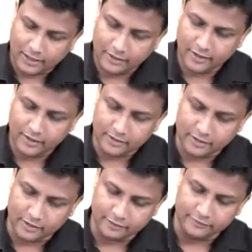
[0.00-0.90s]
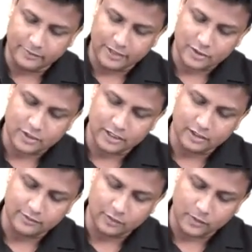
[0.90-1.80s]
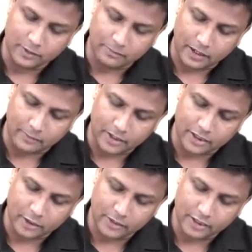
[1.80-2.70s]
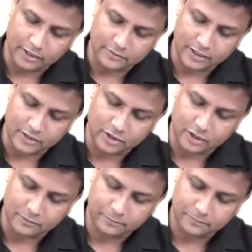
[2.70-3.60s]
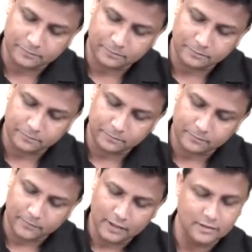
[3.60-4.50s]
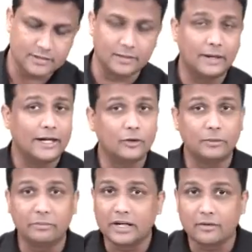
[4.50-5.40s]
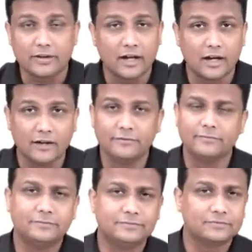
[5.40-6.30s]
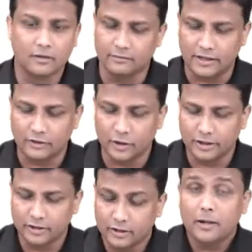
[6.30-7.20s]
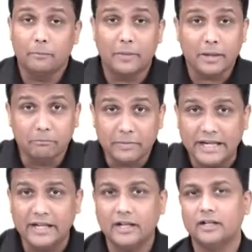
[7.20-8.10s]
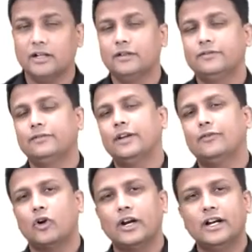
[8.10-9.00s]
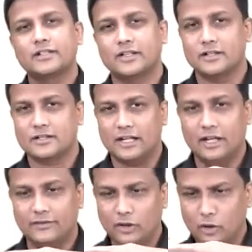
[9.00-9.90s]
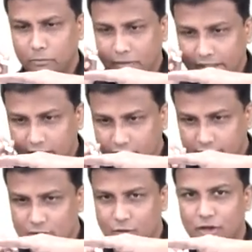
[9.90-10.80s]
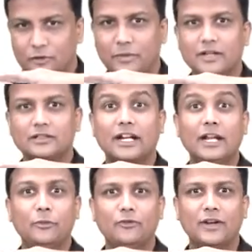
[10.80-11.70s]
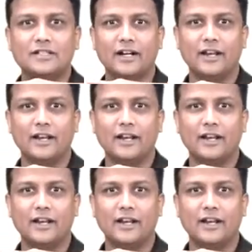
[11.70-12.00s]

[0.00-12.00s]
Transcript: ulnar nerve will be actually giving one palmar cutaneous branch here, supplying to the medial 1.5, well and good. But median nerve, we have already discussed, even though median nerve is going to pass deep to flexor